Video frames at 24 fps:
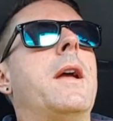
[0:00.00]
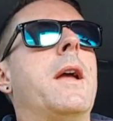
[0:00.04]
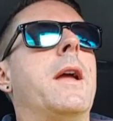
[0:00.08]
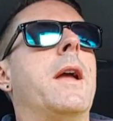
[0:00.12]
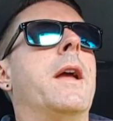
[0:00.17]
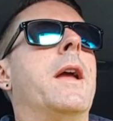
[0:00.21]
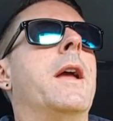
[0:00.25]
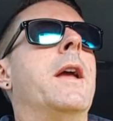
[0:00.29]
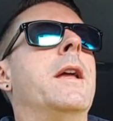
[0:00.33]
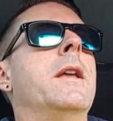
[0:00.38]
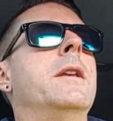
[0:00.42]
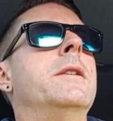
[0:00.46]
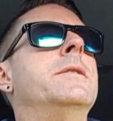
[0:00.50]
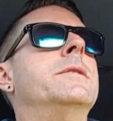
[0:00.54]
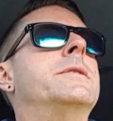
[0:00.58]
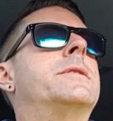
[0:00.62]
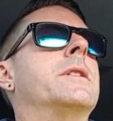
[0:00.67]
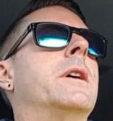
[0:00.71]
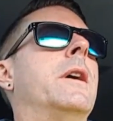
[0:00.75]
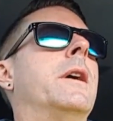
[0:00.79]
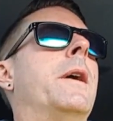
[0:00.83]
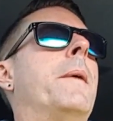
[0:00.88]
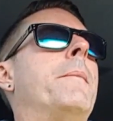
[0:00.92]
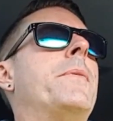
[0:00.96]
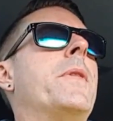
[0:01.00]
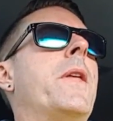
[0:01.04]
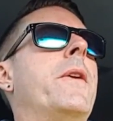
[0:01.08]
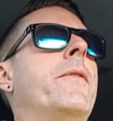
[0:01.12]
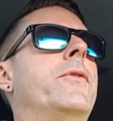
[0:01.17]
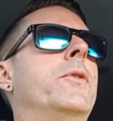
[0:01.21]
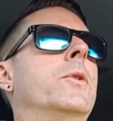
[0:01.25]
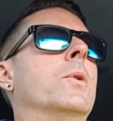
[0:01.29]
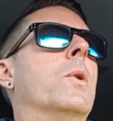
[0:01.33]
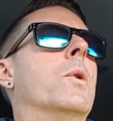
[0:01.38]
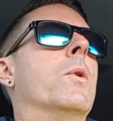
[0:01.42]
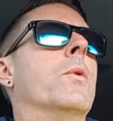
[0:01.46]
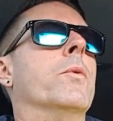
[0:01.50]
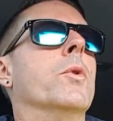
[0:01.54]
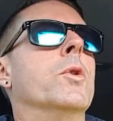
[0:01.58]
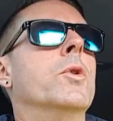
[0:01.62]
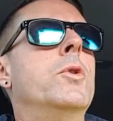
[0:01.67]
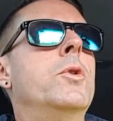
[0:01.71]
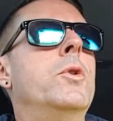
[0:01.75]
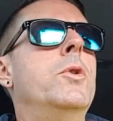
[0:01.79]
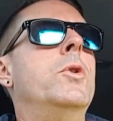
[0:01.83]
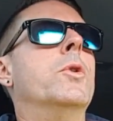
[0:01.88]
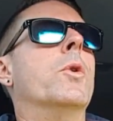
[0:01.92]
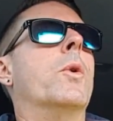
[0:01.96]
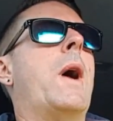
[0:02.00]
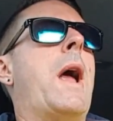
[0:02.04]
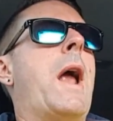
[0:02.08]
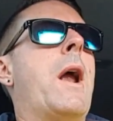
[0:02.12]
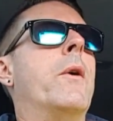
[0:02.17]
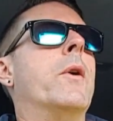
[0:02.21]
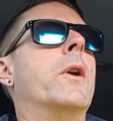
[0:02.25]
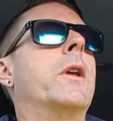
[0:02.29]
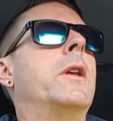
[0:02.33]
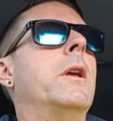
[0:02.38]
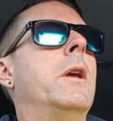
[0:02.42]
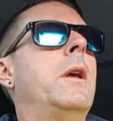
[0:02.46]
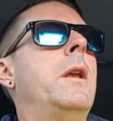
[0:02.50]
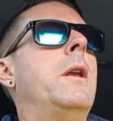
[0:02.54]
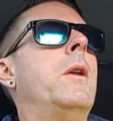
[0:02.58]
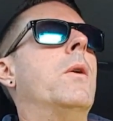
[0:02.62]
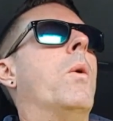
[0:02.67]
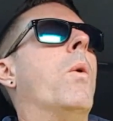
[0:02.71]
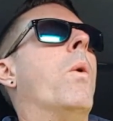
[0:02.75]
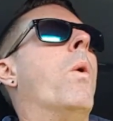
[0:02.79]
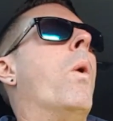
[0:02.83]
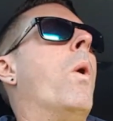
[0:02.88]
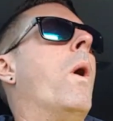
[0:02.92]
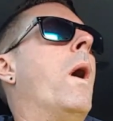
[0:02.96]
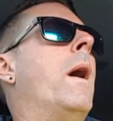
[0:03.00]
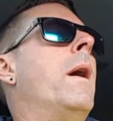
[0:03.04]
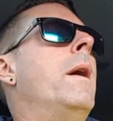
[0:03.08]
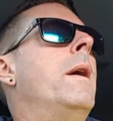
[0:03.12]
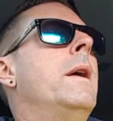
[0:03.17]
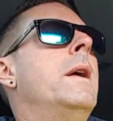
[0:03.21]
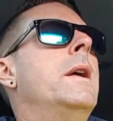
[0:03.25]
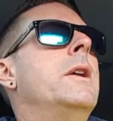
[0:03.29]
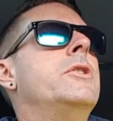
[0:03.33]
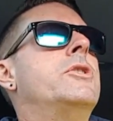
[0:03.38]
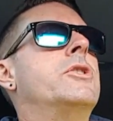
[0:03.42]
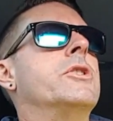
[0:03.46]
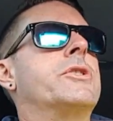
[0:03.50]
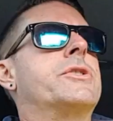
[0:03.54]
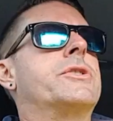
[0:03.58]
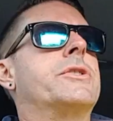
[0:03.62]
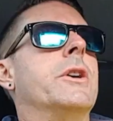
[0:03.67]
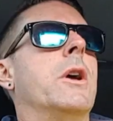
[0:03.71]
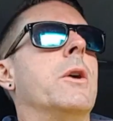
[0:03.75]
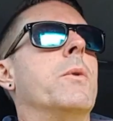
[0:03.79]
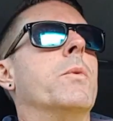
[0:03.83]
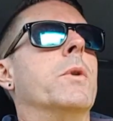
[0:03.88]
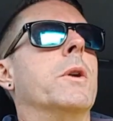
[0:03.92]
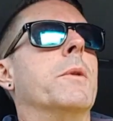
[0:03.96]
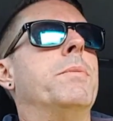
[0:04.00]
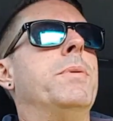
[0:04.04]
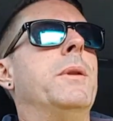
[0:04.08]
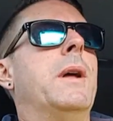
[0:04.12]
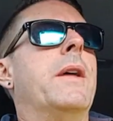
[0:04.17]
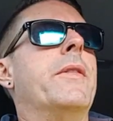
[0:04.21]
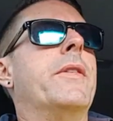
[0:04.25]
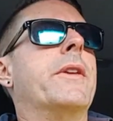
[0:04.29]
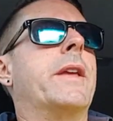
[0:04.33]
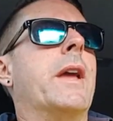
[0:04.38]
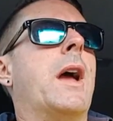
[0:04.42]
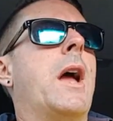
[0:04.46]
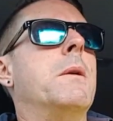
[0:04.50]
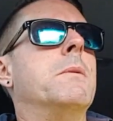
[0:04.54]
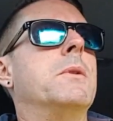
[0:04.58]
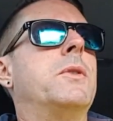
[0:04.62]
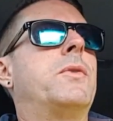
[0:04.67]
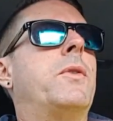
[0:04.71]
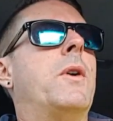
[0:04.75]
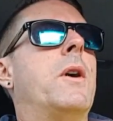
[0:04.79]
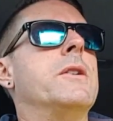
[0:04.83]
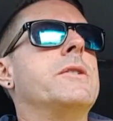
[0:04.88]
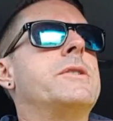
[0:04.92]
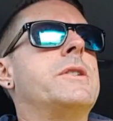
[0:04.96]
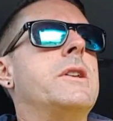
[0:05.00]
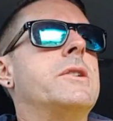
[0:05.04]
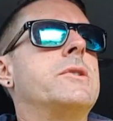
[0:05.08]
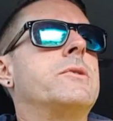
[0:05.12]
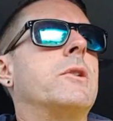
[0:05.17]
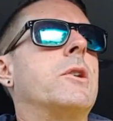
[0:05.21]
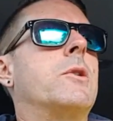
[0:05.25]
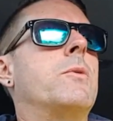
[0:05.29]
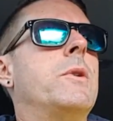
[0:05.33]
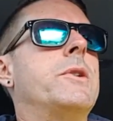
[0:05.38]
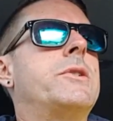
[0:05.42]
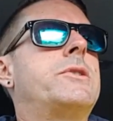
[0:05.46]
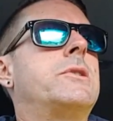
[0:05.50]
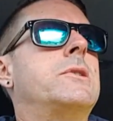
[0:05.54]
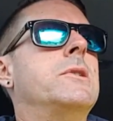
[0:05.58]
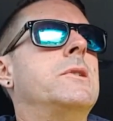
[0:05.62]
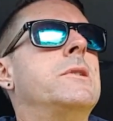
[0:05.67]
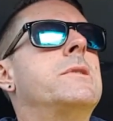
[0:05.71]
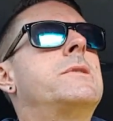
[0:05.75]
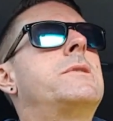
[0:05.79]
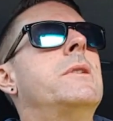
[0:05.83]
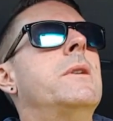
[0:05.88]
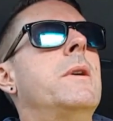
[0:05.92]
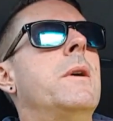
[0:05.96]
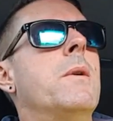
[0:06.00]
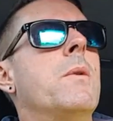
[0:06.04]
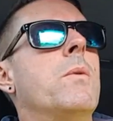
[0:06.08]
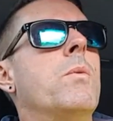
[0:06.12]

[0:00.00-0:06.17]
And if you're rude or arrogant or just don't want to play the game as far as answering questions,